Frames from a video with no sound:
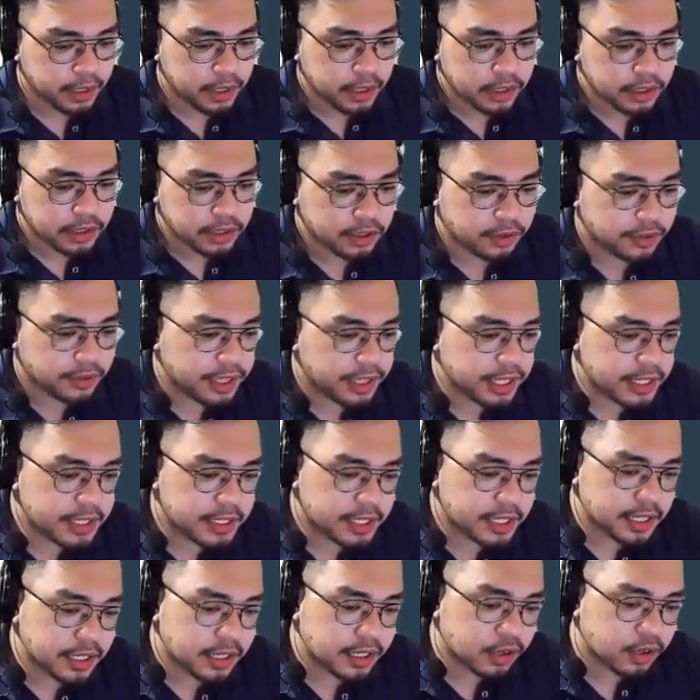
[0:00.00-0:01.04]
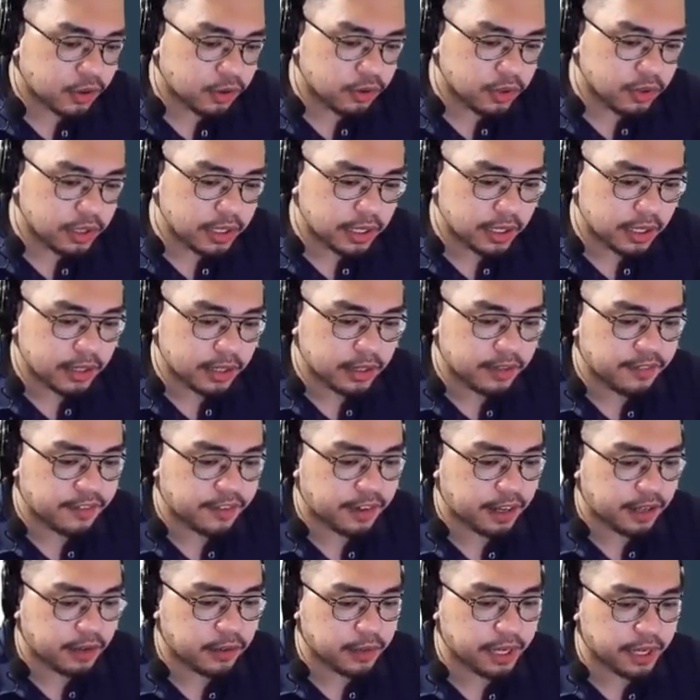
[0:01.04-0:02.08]
So this include the
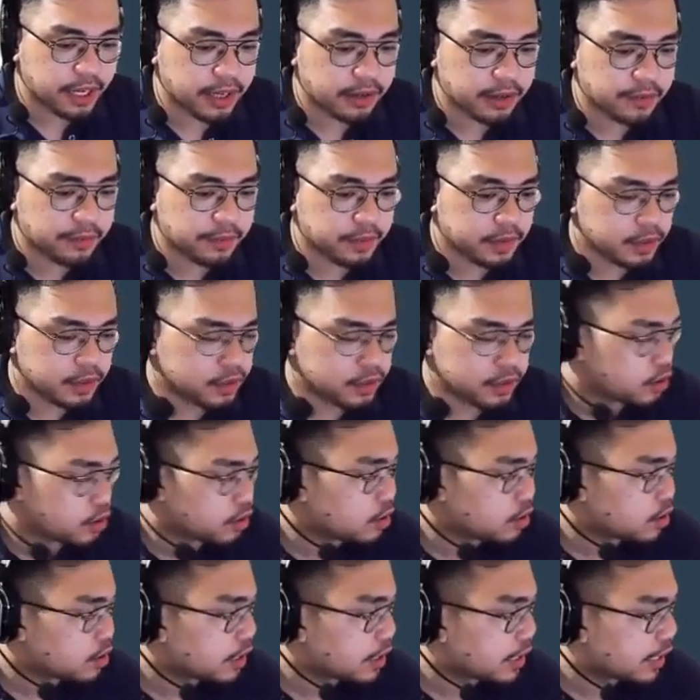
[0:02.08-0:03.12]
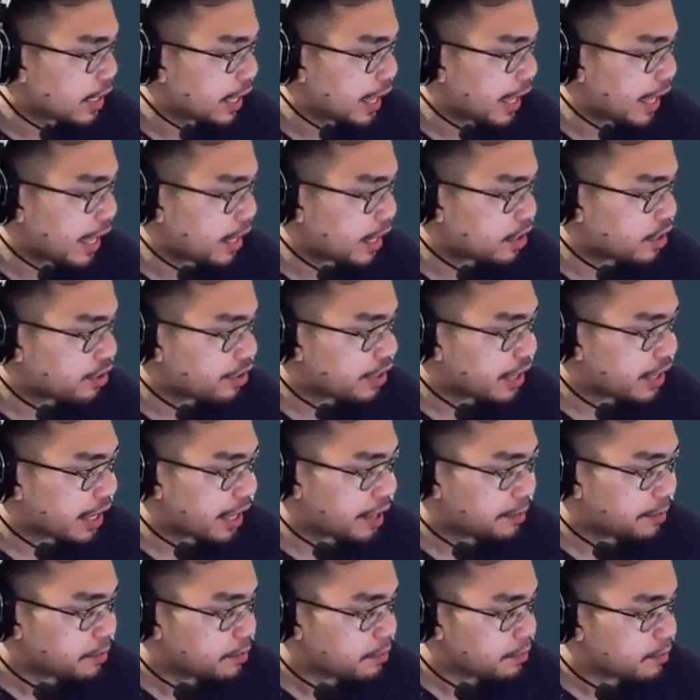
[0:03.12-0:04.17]
following. So angry
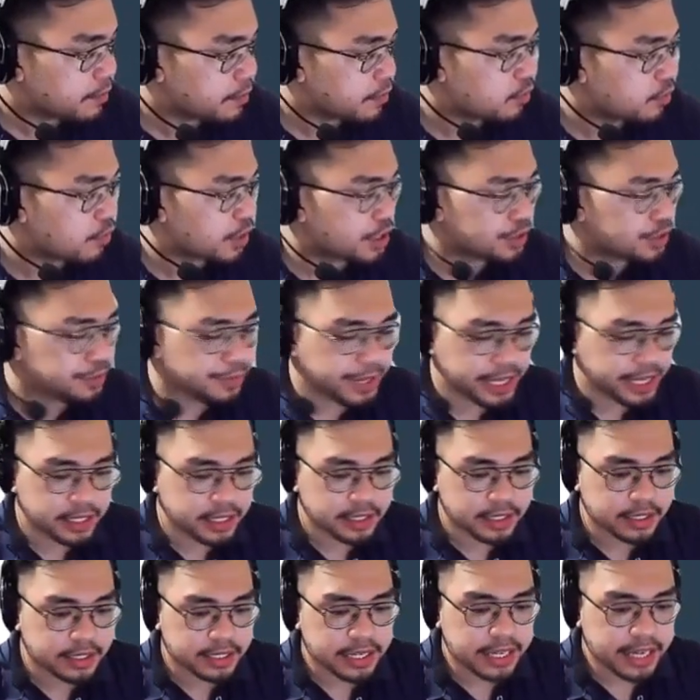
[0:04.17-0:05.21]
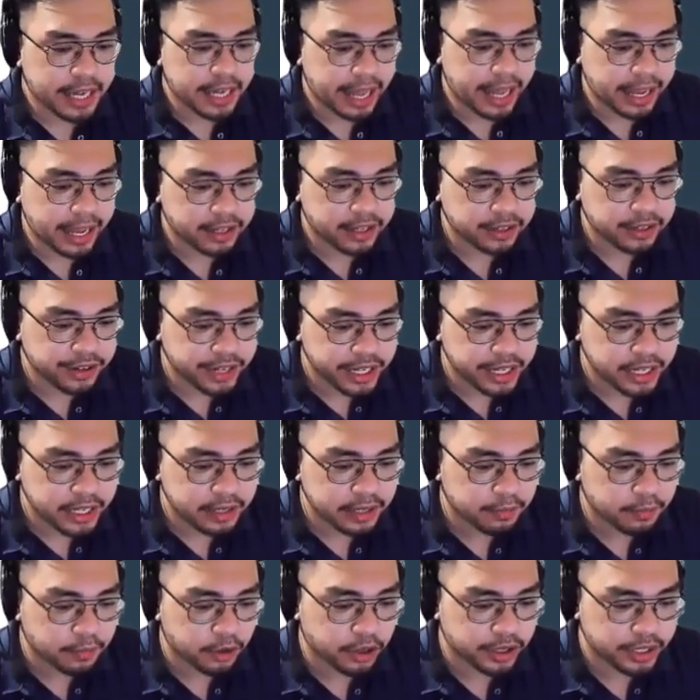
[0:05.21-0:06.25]
M, which means angry
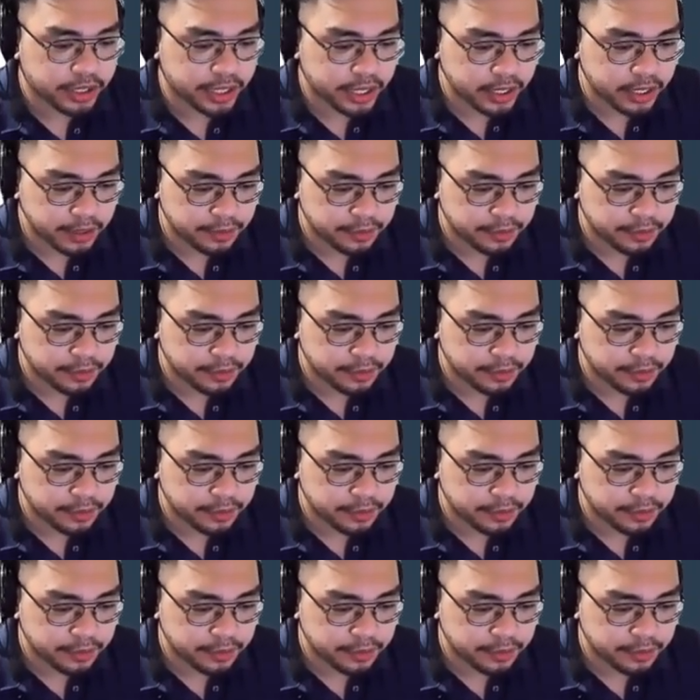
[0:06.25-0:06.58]
morning.